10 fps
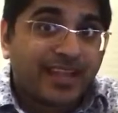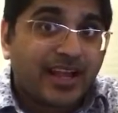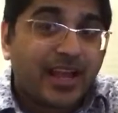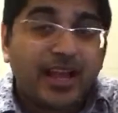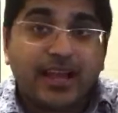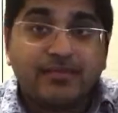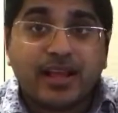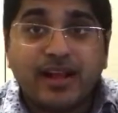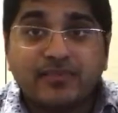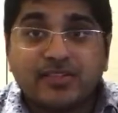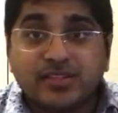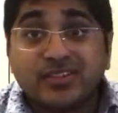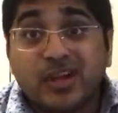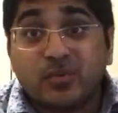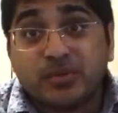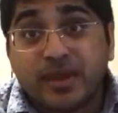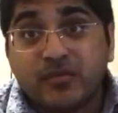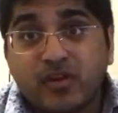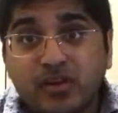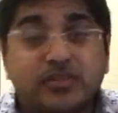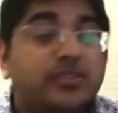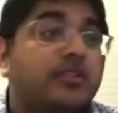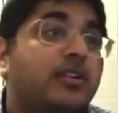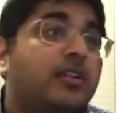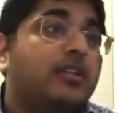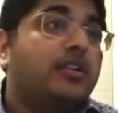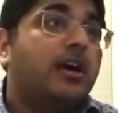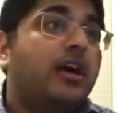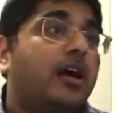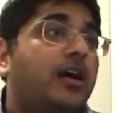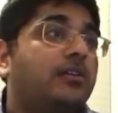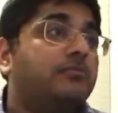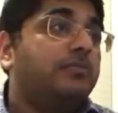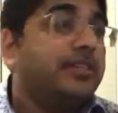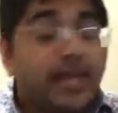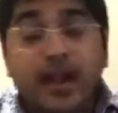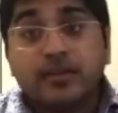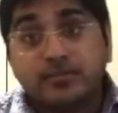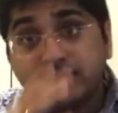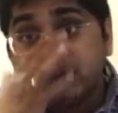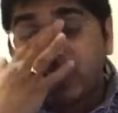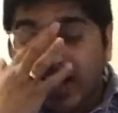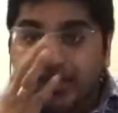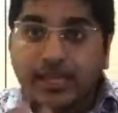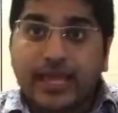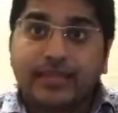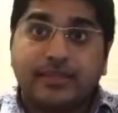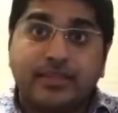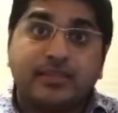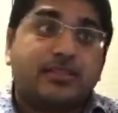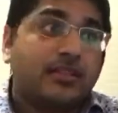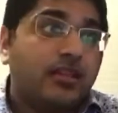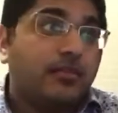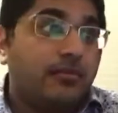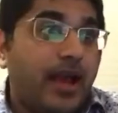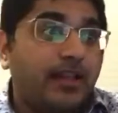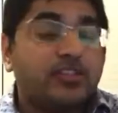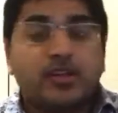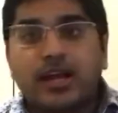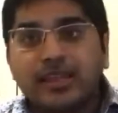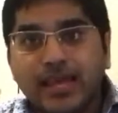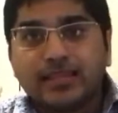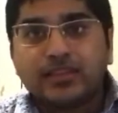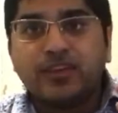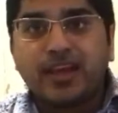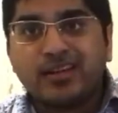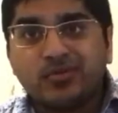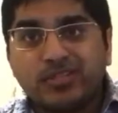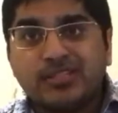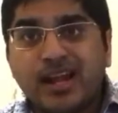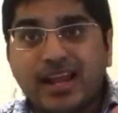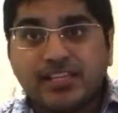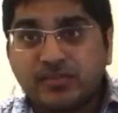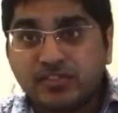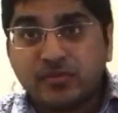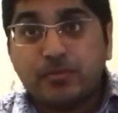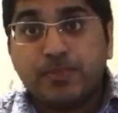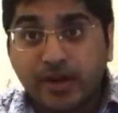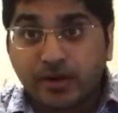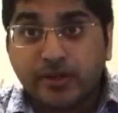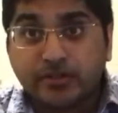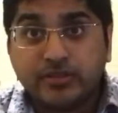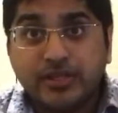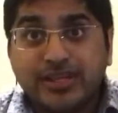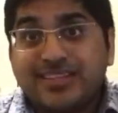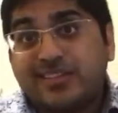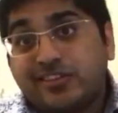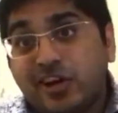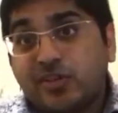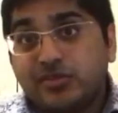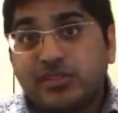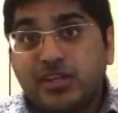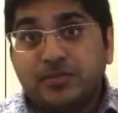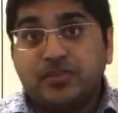I'm kind of still done with main roster. But yeah, so I like this match. I like the fact that it was not as much of a burial as I thought it was gonna be.